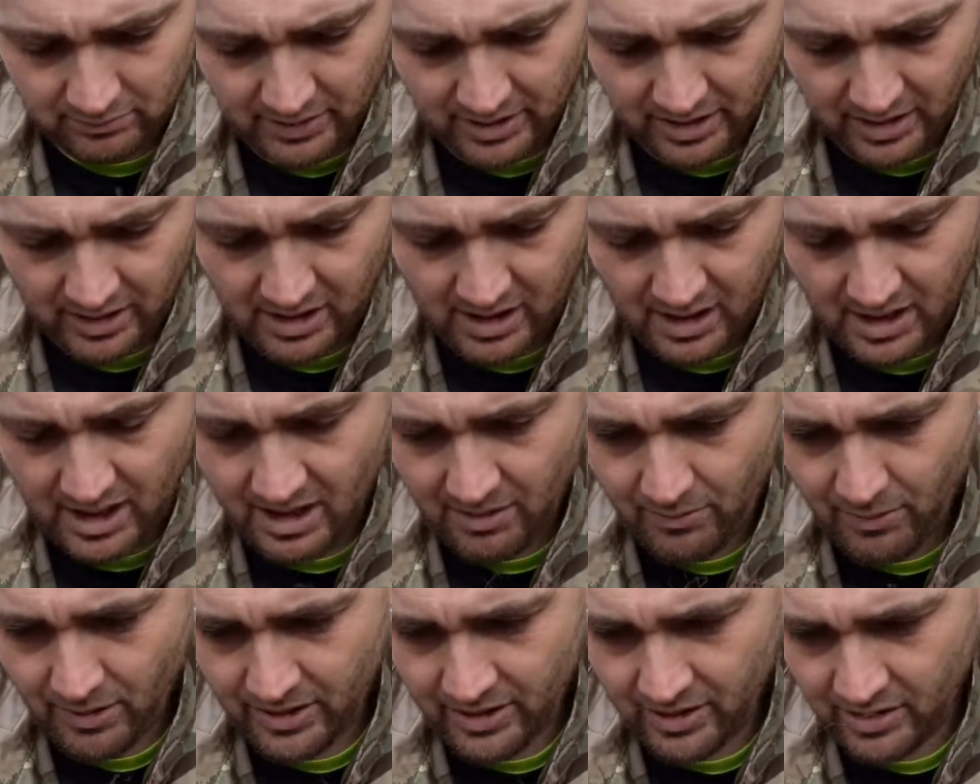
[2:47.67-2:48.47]
the
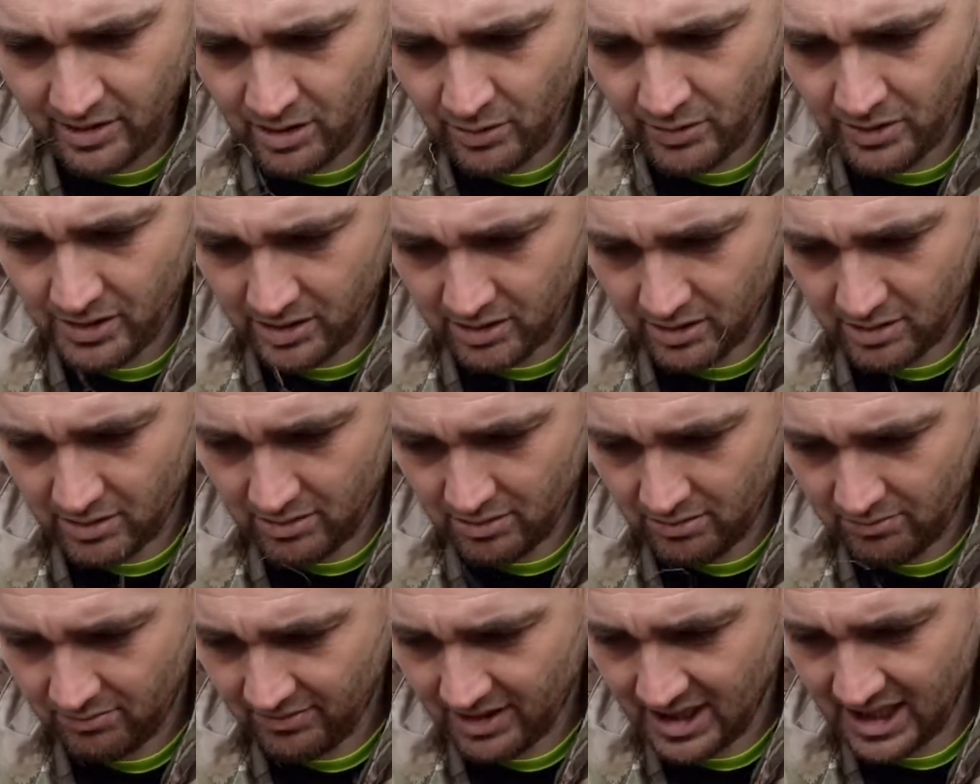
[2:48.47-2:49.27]
tape when you know it's
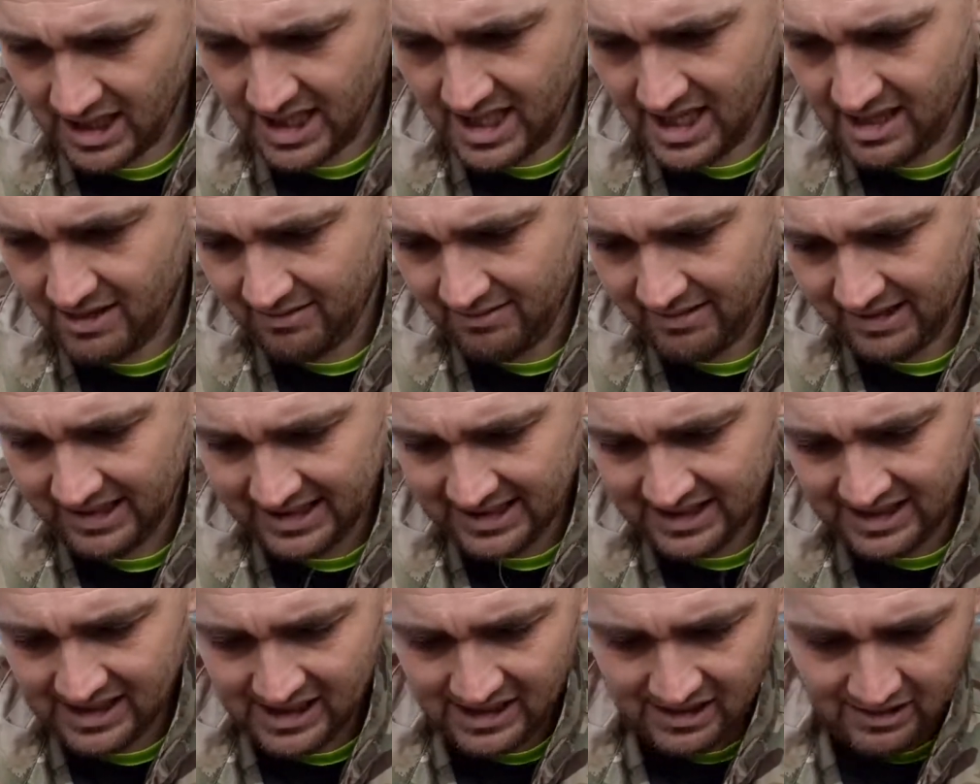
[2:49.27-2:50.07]
gone again
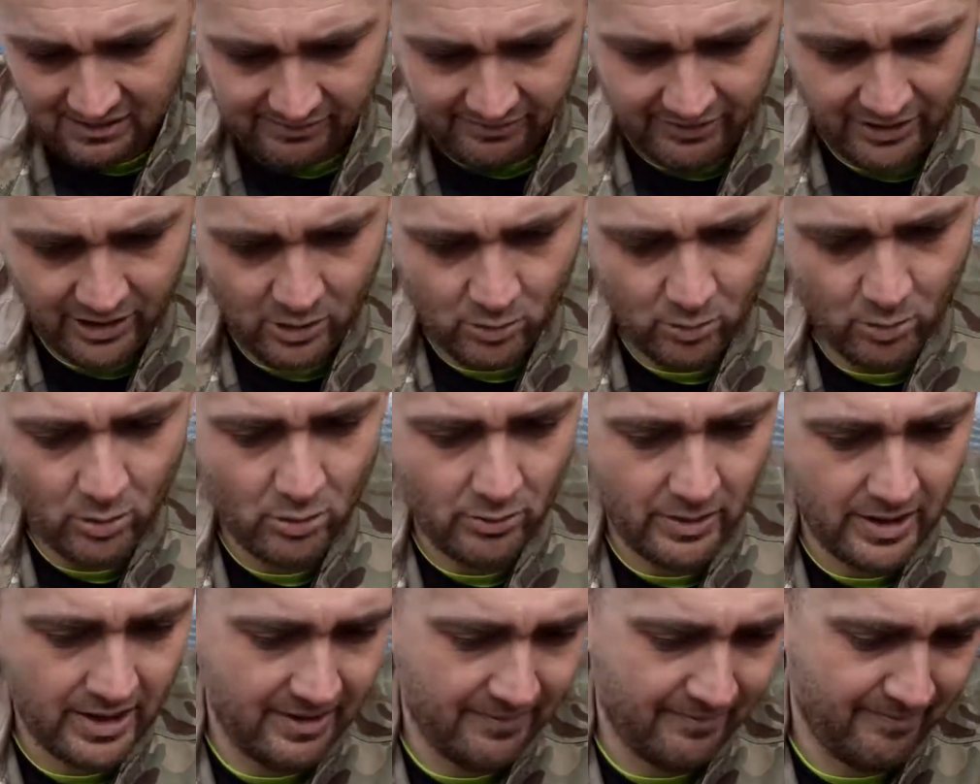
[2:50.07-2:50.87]
few
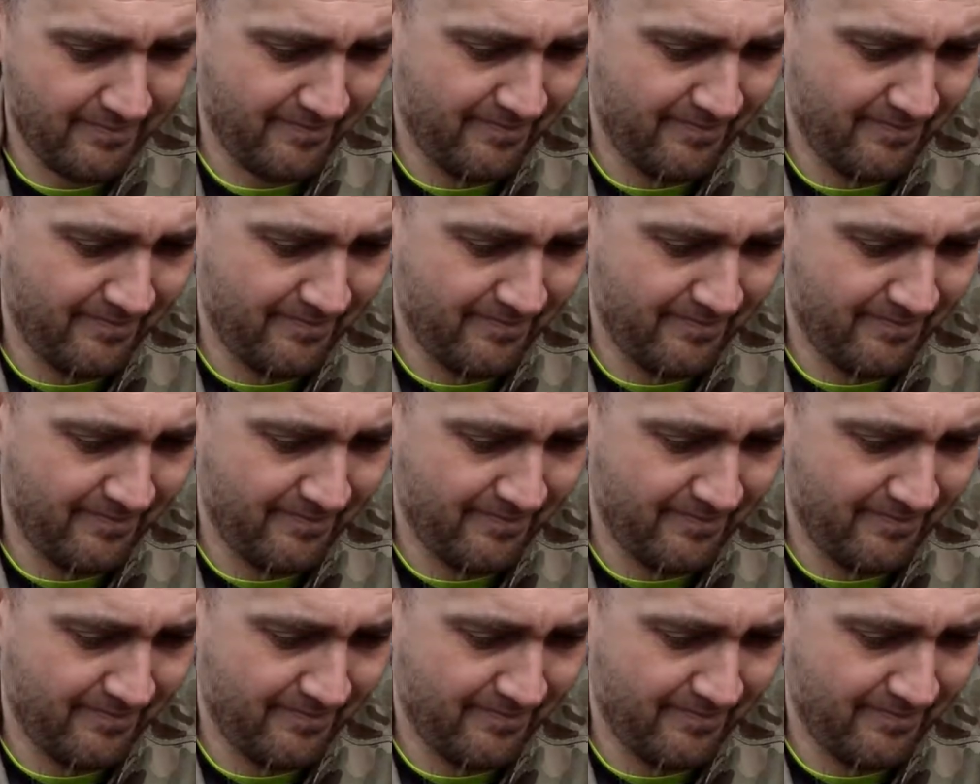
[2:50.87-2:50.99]
quid